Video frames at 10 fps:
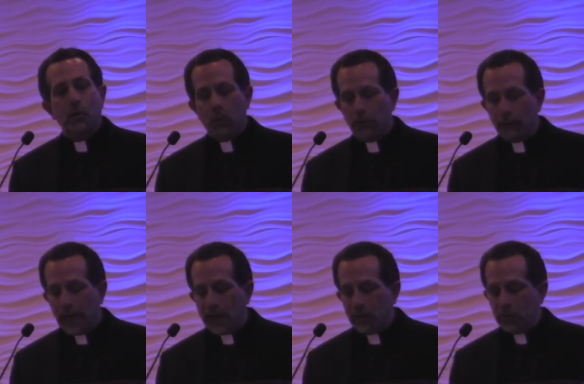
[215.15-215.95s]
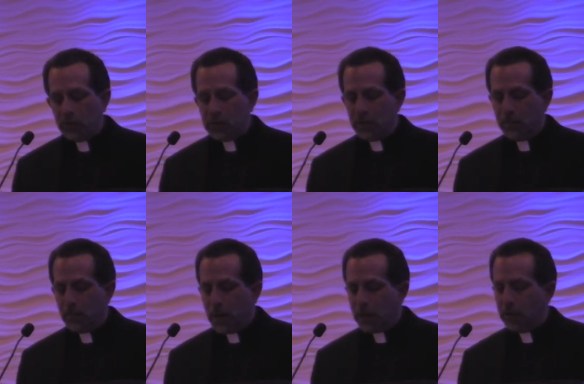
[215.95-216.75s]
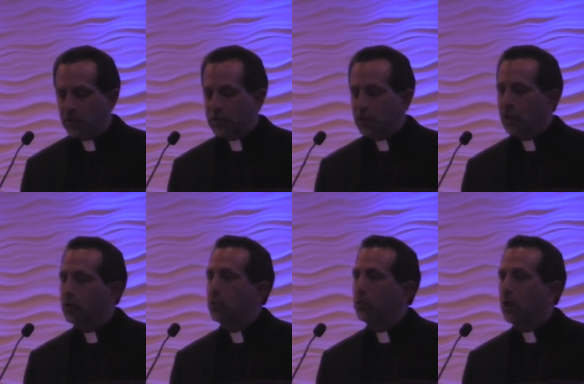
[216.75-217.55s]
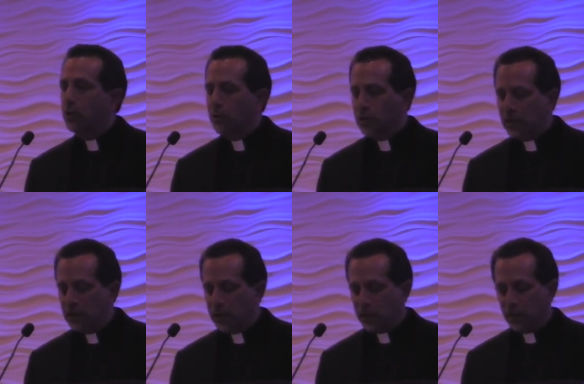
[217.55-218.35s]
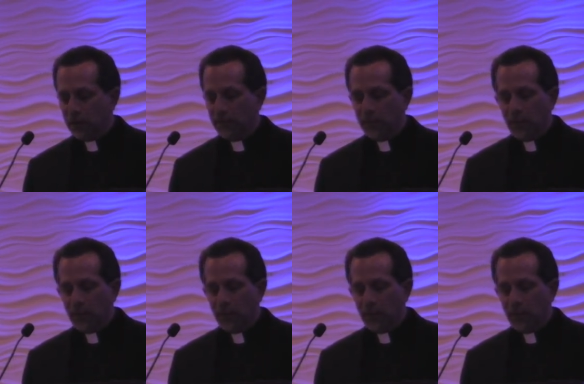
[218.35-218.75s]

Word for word: where values and markers are no longer clear,